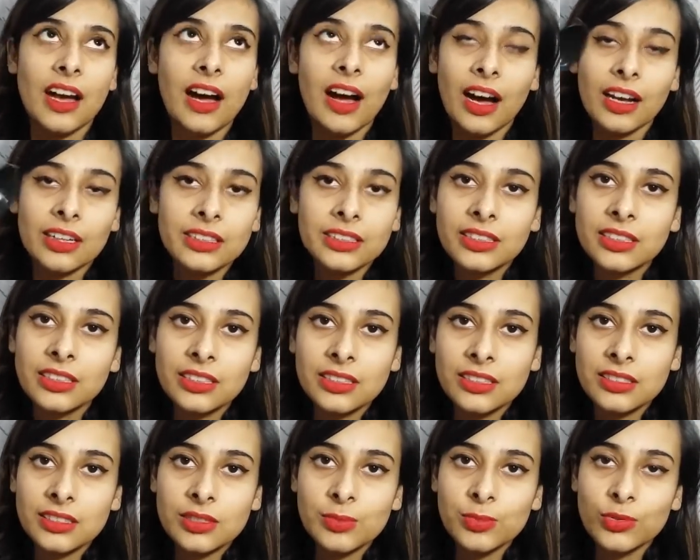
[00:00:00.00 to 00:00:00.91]
aren't
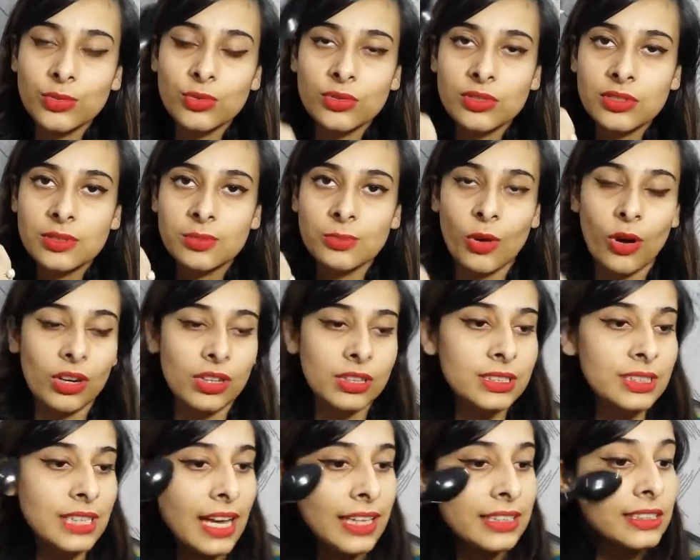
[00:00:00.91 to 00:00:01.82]
spoons
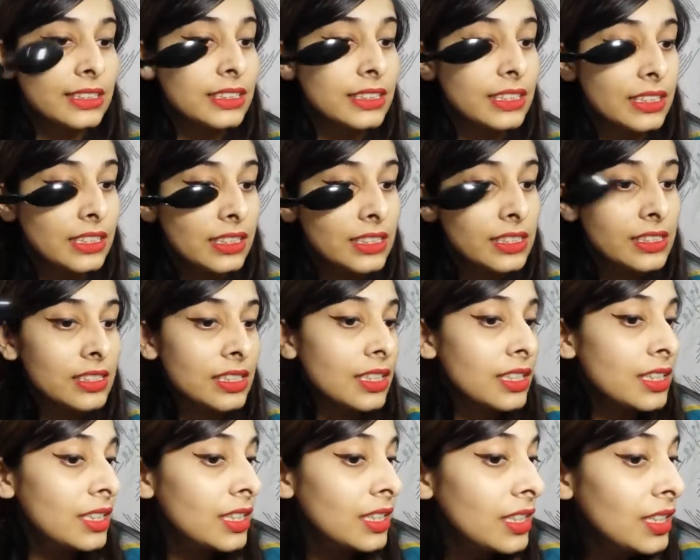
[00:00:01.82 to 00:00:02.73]
smaller than this
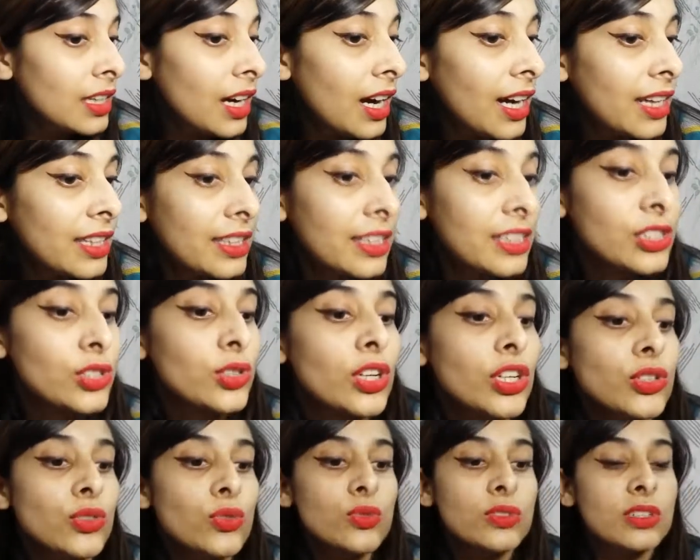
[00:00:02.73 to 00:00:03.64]
unless
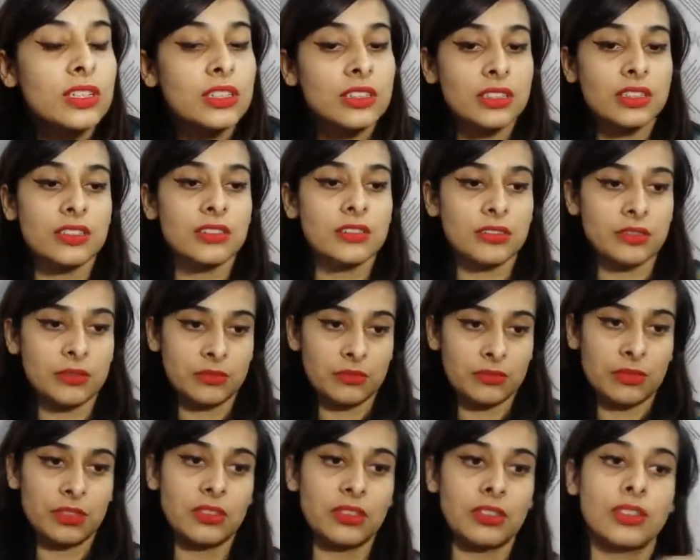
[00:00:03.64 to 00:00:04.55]
you are using the
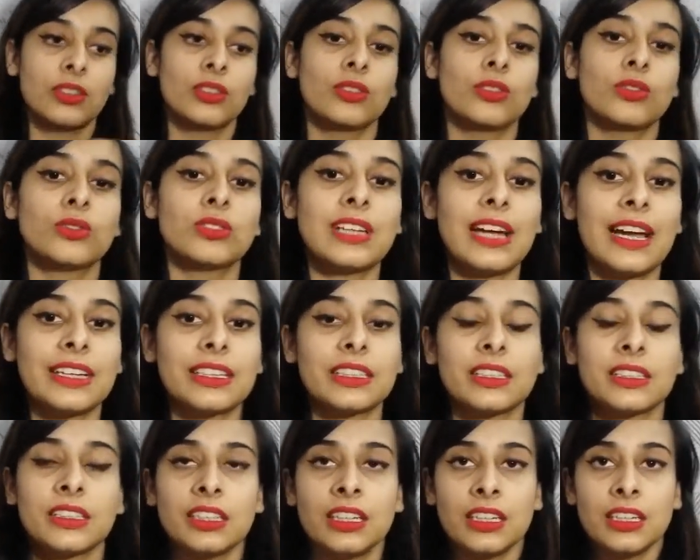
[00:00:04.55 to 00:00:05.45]

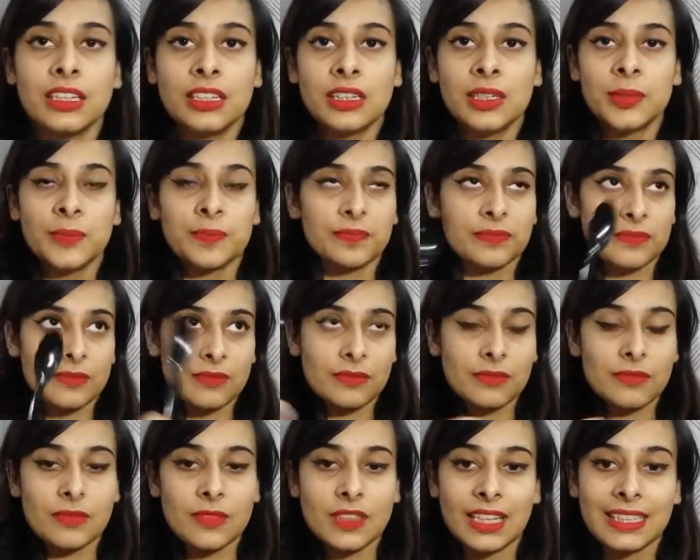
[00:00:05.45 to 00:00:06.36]
that
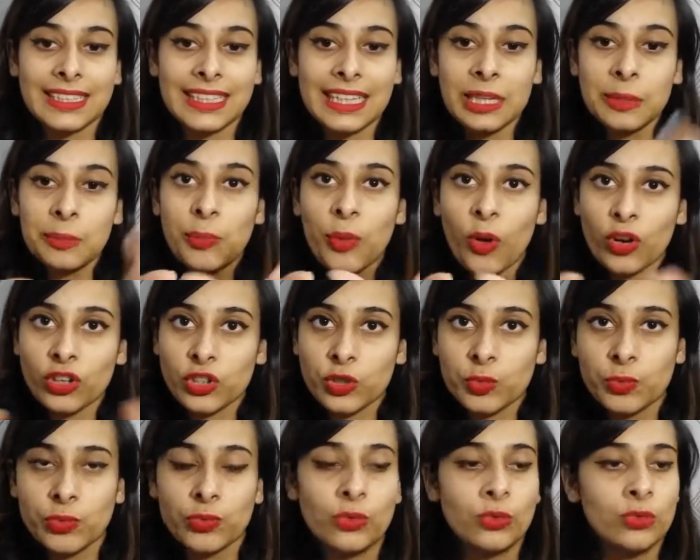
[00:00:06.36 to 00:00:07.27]
teapot
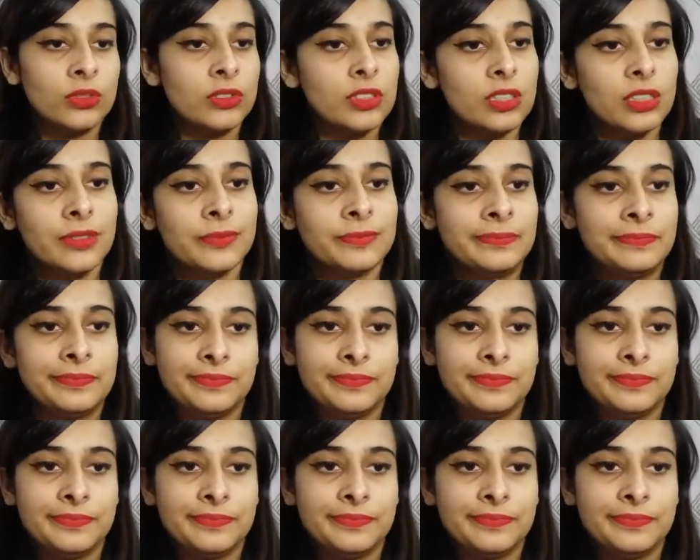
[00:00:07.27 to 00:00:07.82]
spoons.